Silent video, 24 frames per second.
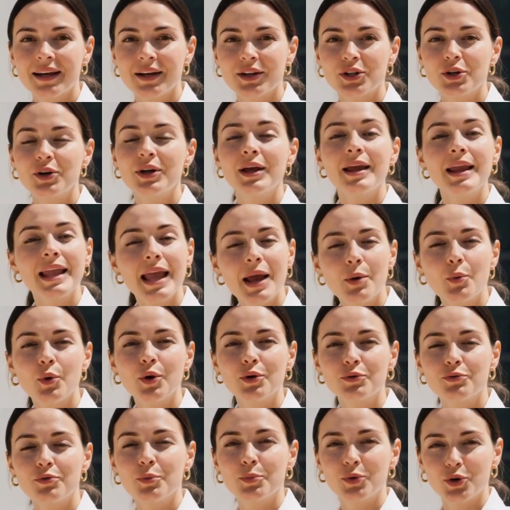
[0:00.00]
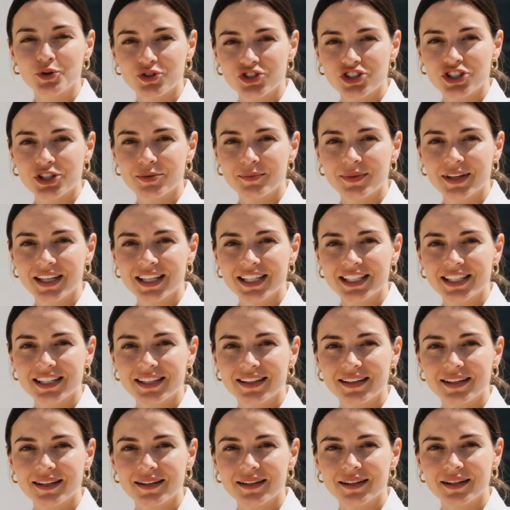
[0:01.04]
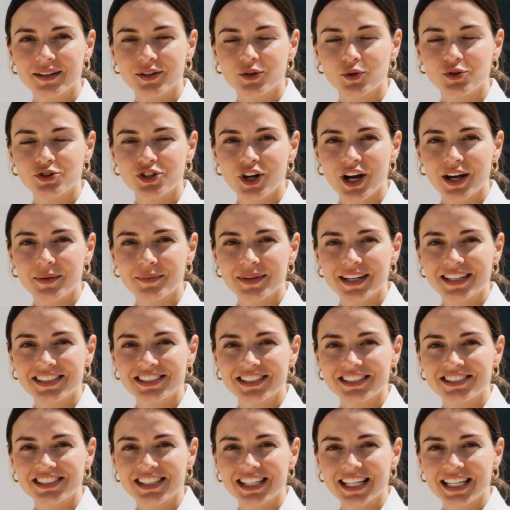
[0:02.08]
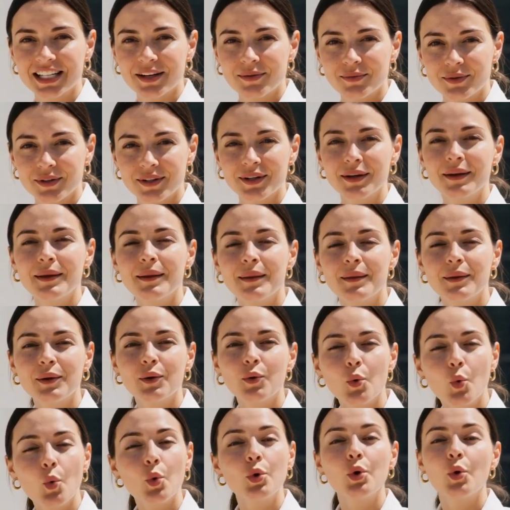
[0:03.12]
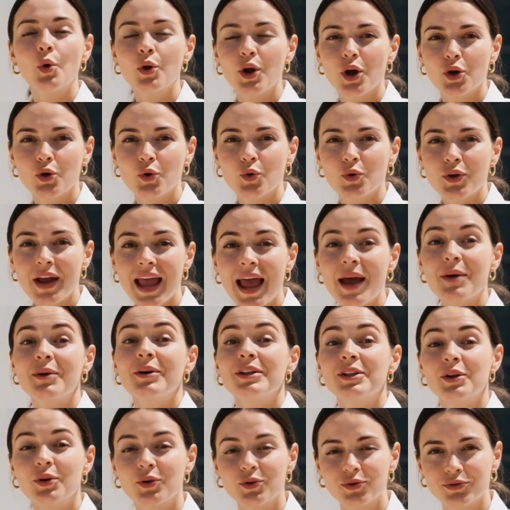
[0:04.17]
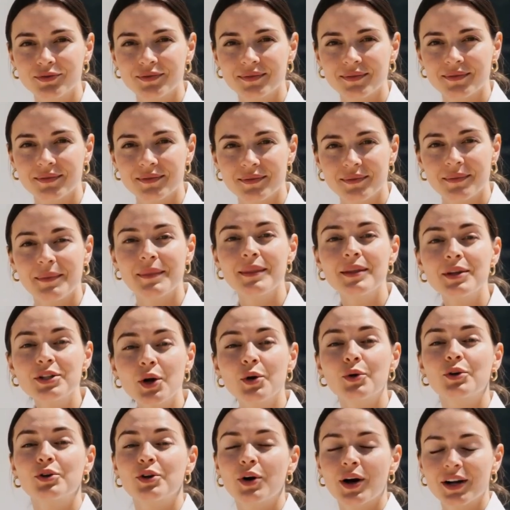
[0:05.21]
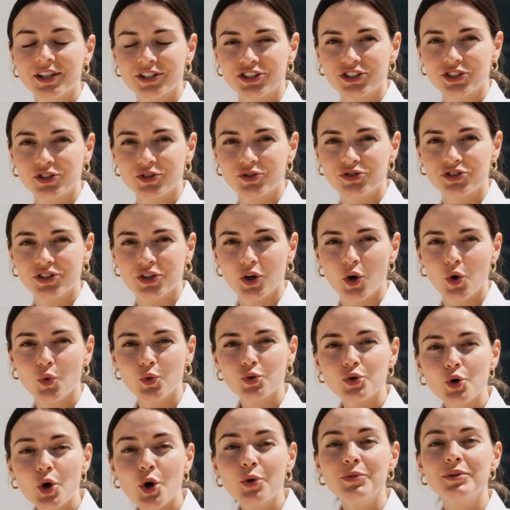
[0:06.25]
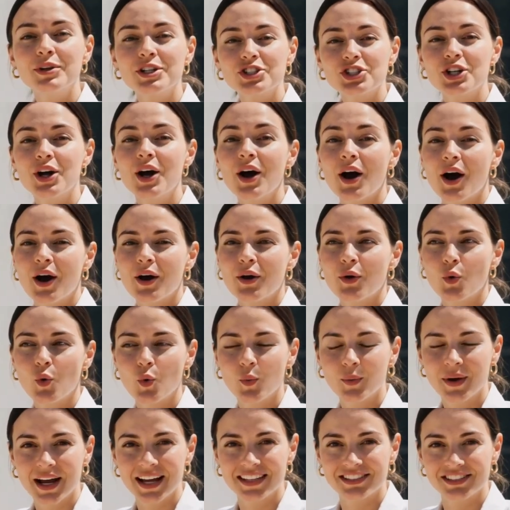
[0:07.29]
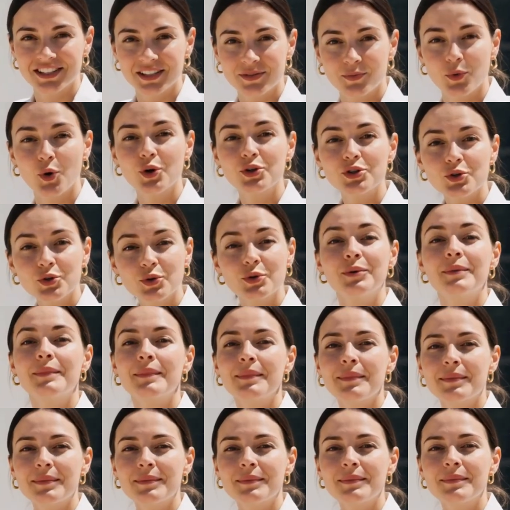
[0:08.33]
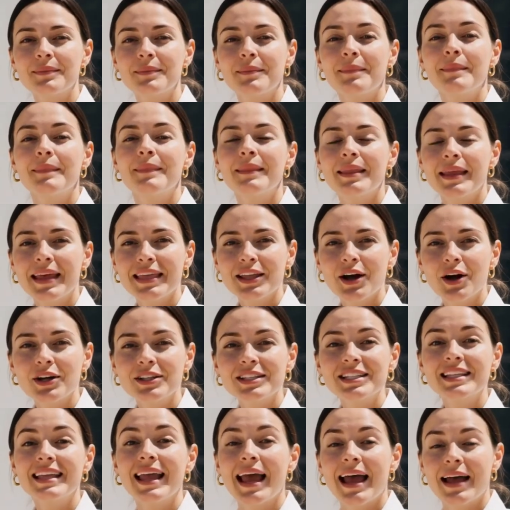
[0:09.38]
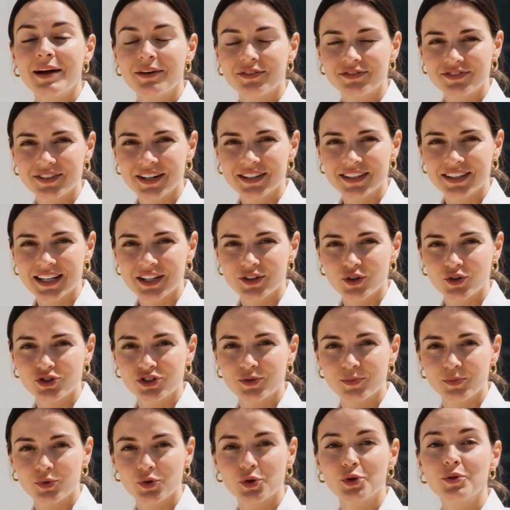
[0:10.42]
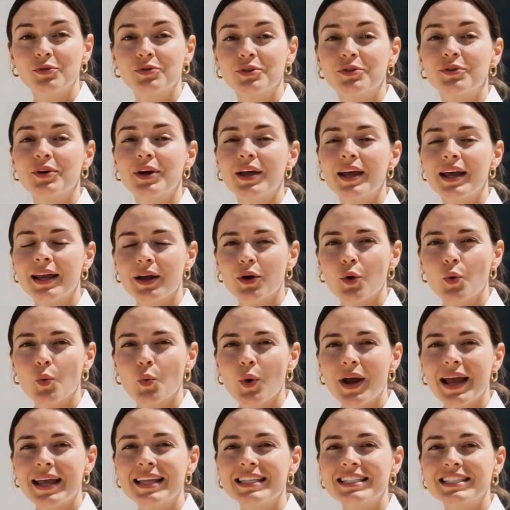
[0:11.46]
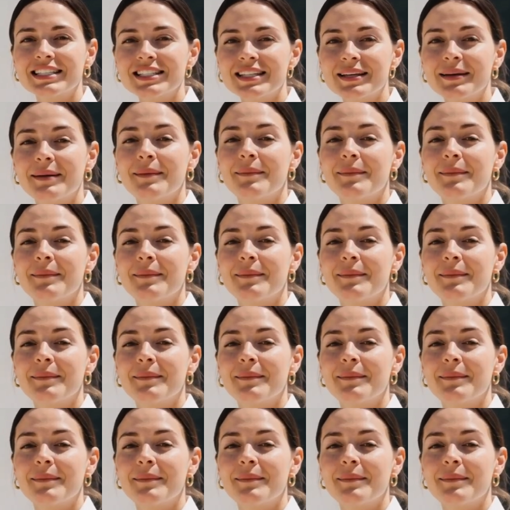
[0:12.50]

You can get one from your GP, your diabetes team, or your local council. Don't try to use an old coffee jar or plastic bottle. These aren't safe and they're not approved for clinical waste.